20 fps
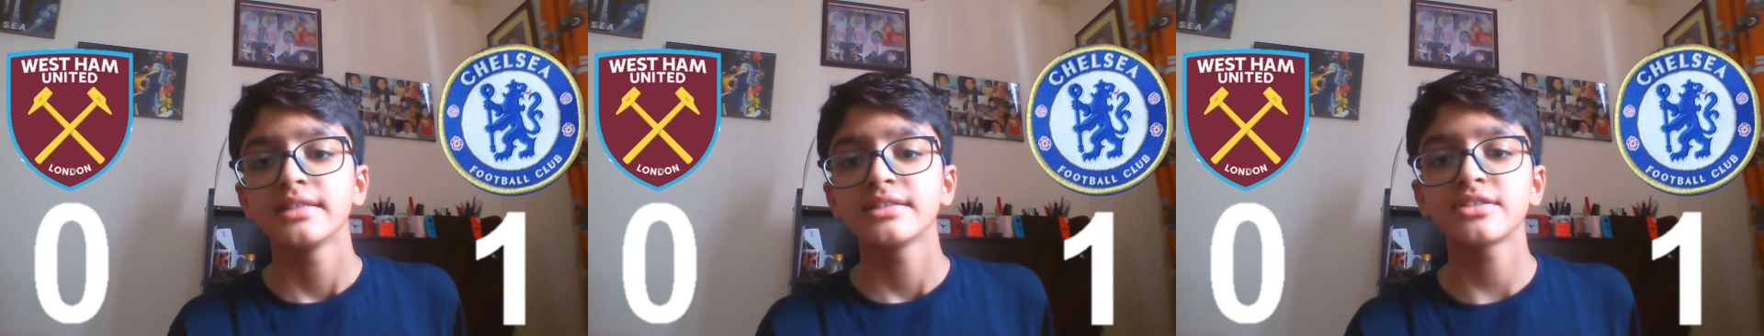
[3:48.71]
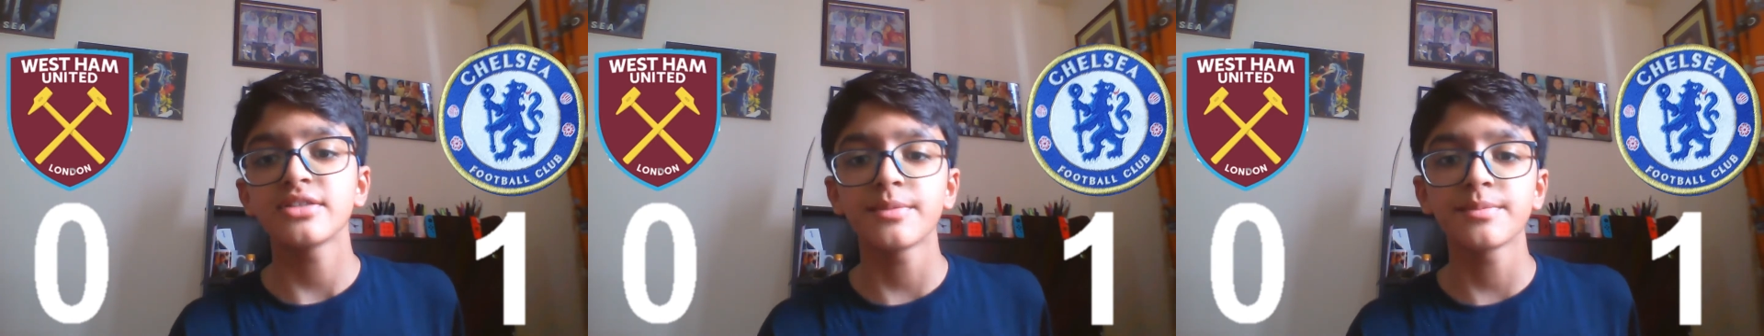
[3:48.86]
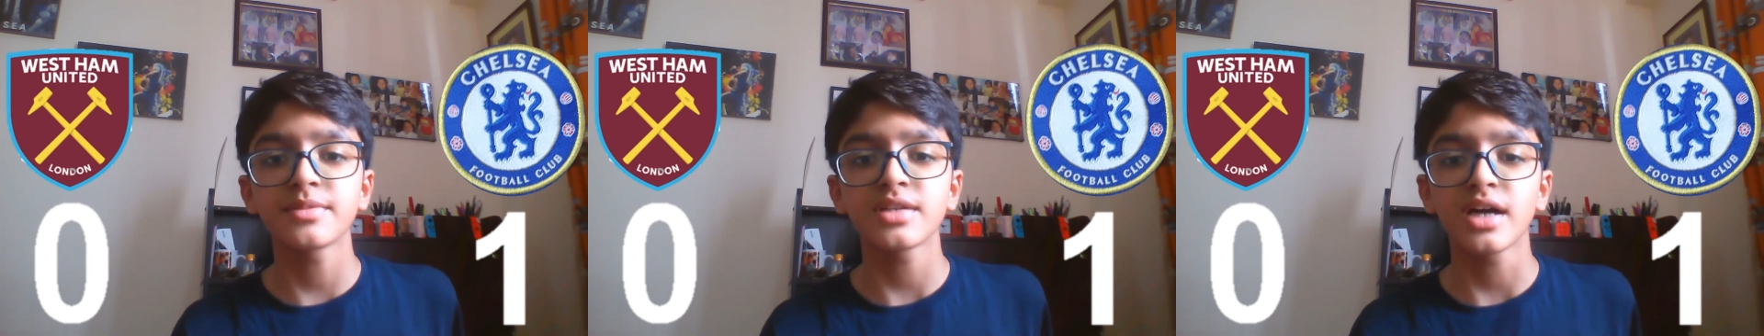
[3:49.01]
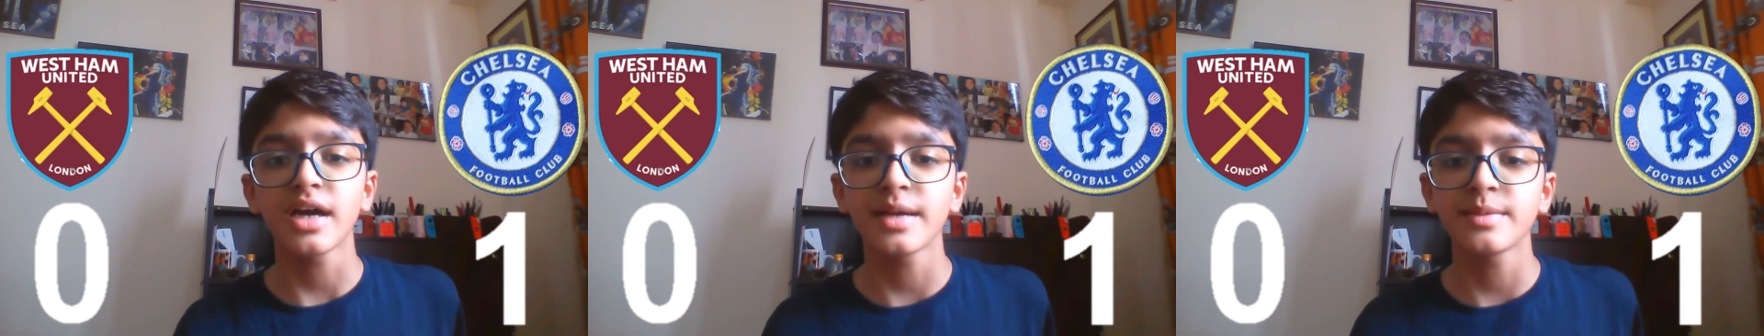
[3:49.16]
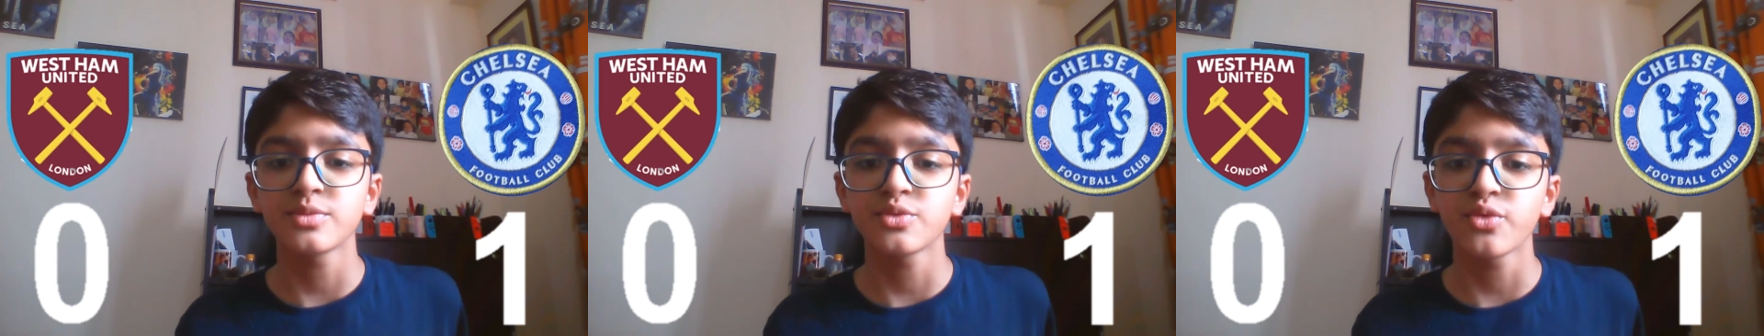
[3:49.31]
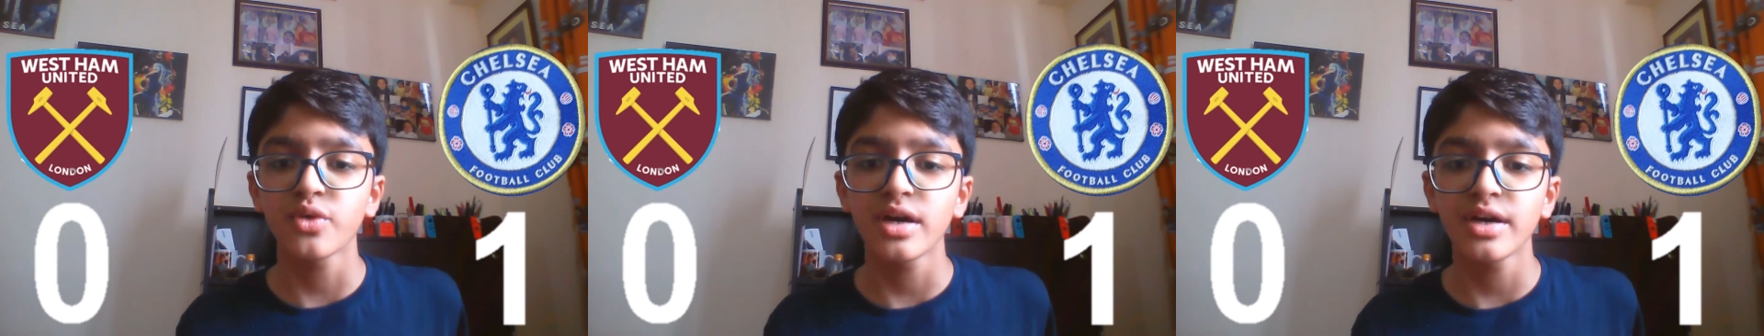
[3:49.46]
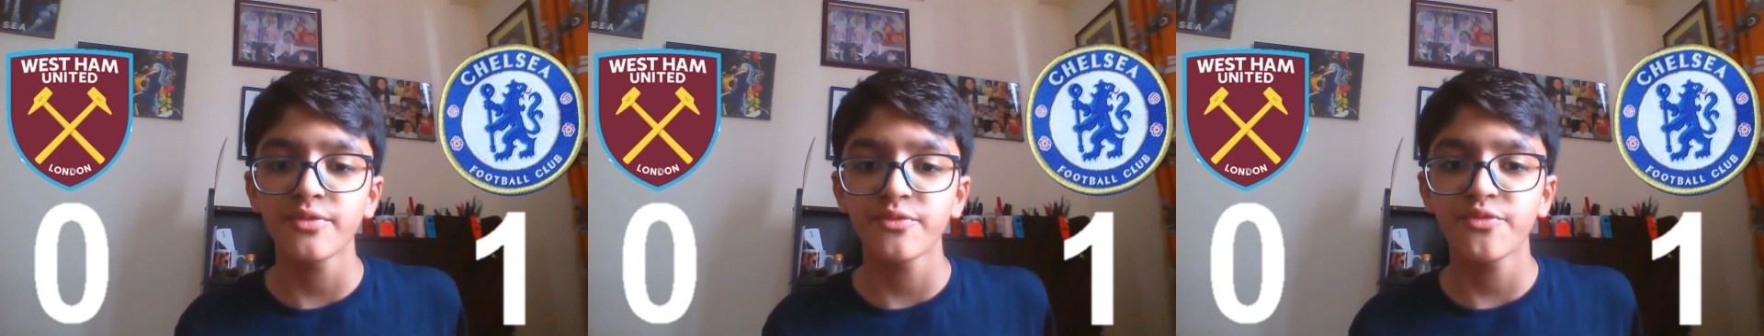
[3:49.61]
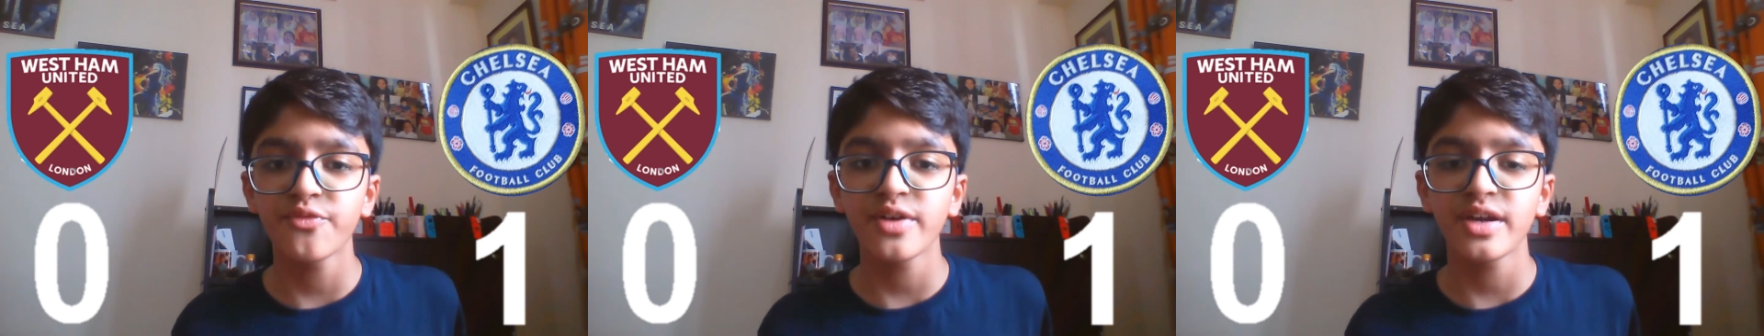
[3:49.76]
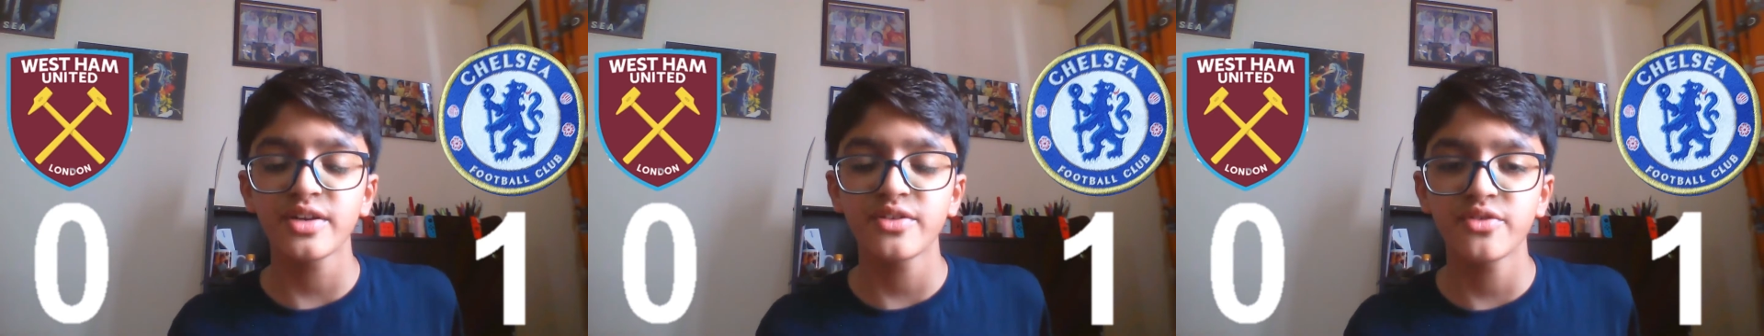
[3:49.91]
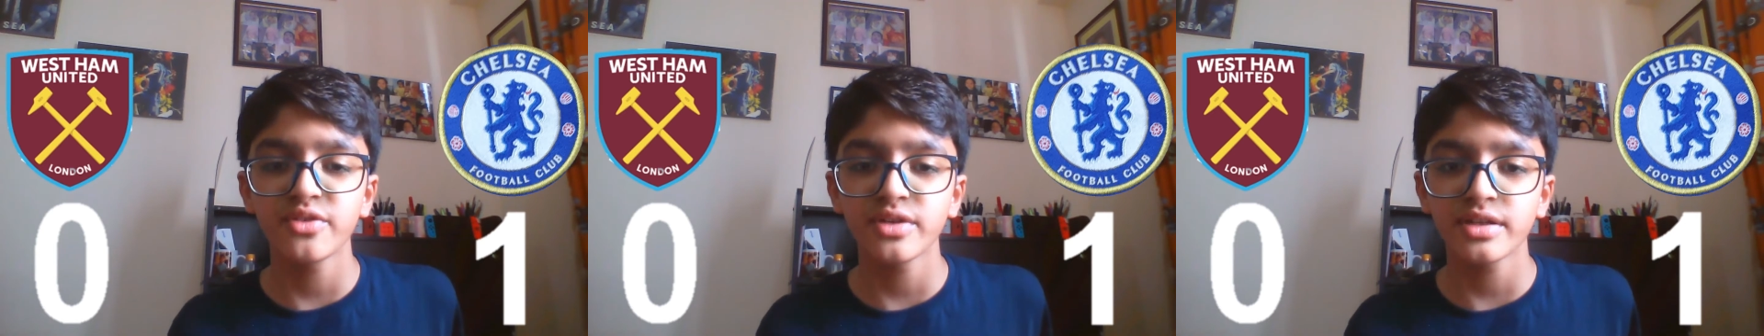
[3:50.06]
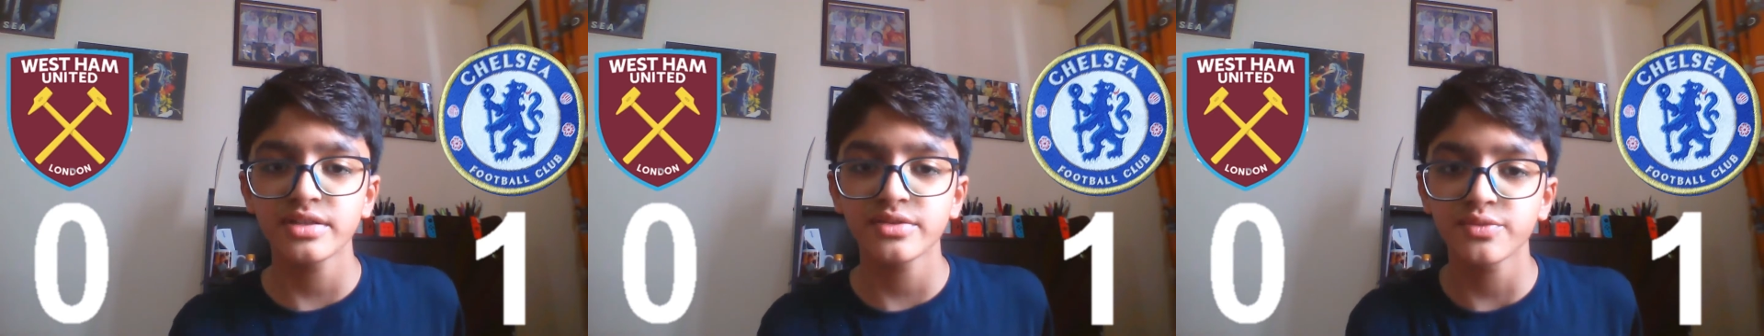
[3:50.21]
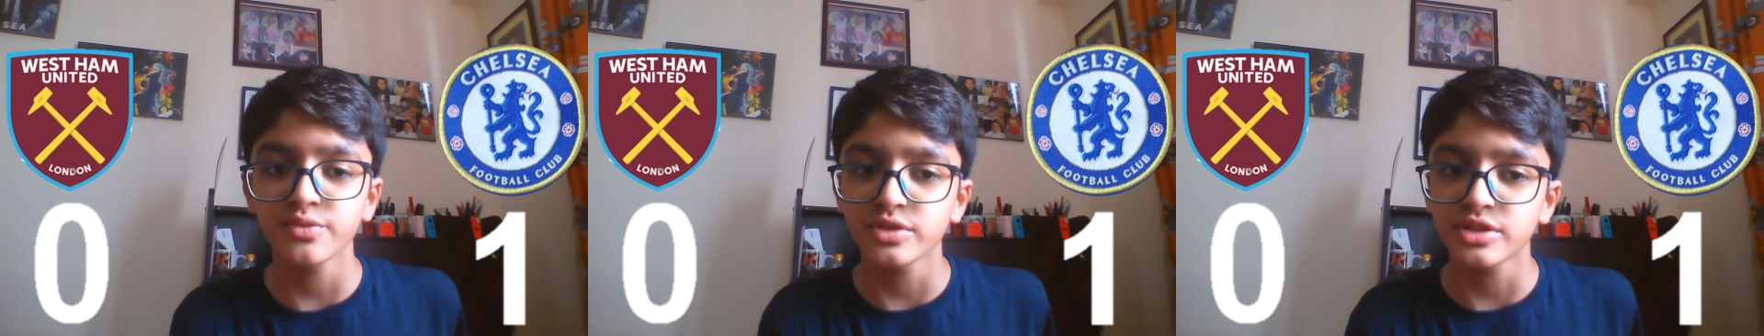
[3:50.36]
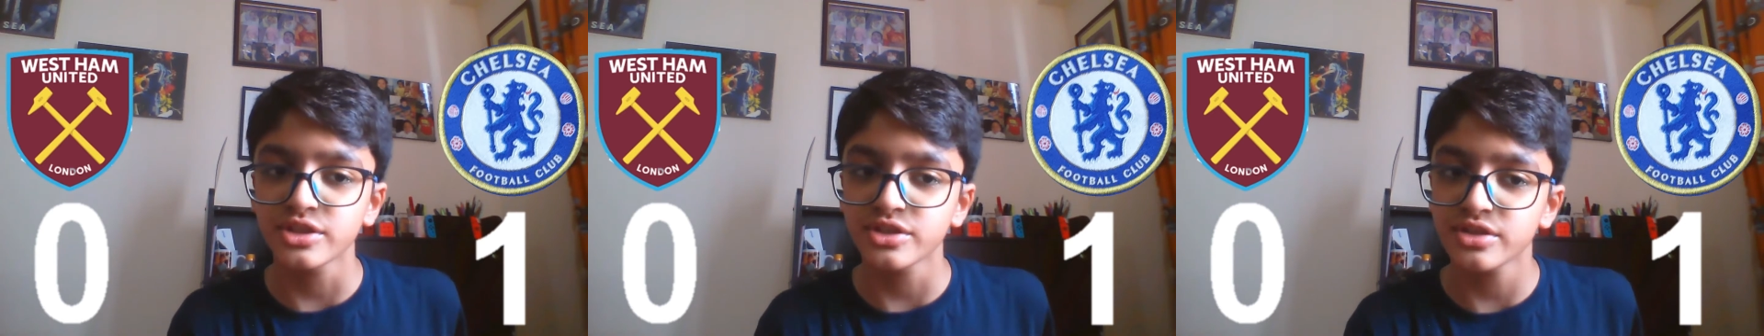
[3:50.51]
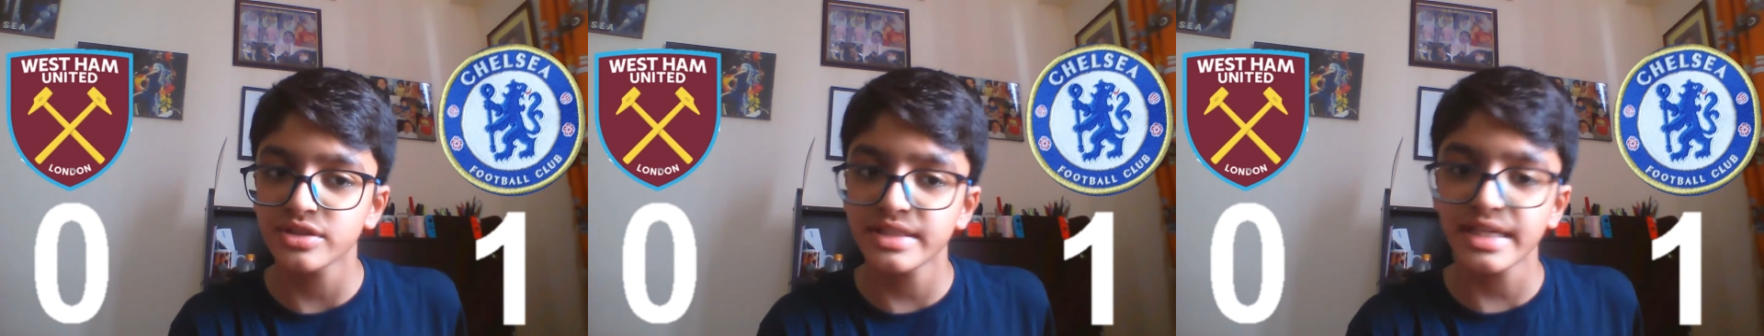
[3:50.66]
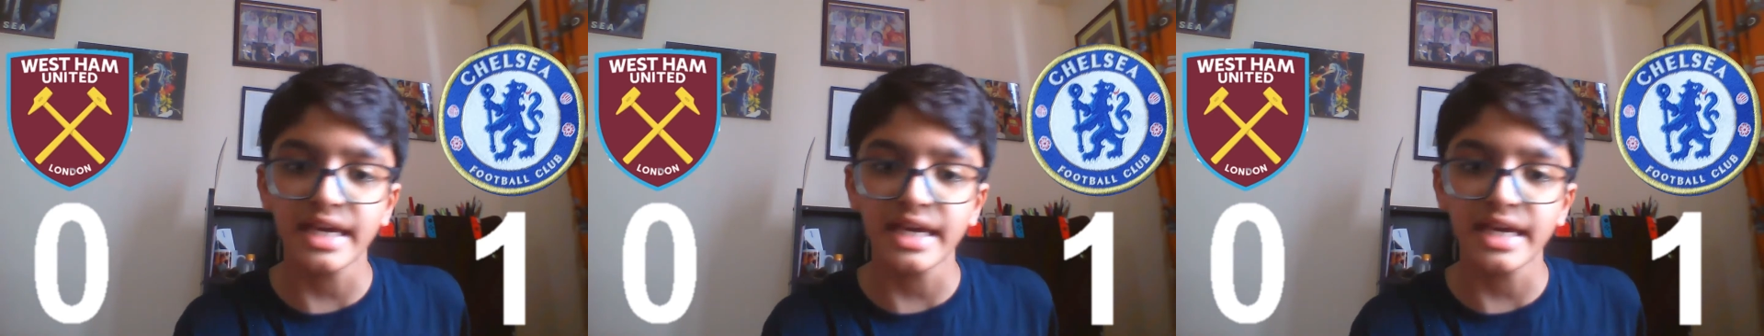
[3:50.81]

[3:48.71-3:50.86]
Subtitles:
Sometimes Ryan Fredericks would just